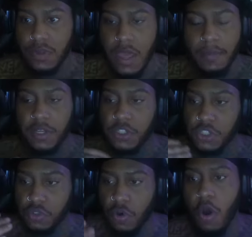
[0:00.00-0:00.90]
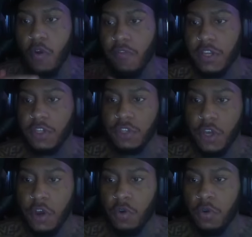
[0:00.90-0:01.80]
because you already
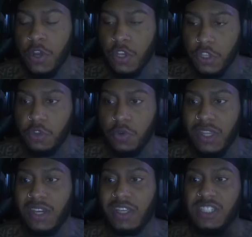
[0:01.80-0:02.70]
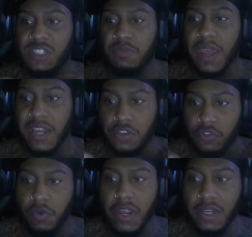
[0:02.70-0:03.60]
know you can
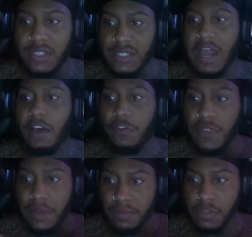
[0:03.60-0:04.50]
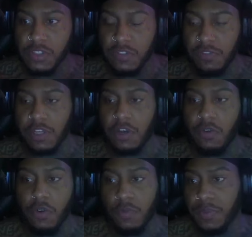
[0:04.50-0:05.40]
expect greatness out of that music video
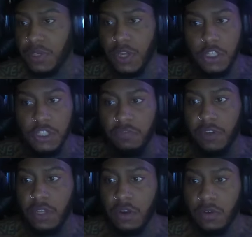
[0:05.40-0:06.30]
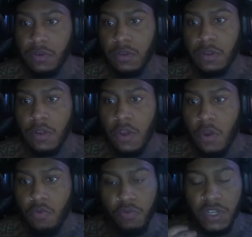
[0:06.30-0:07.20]
or production video.
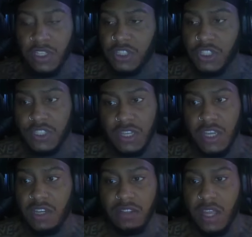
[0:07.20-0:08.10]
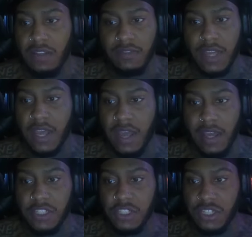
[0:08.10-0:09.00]
Really, just anything that
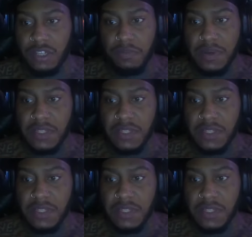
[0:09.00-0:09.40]
XG put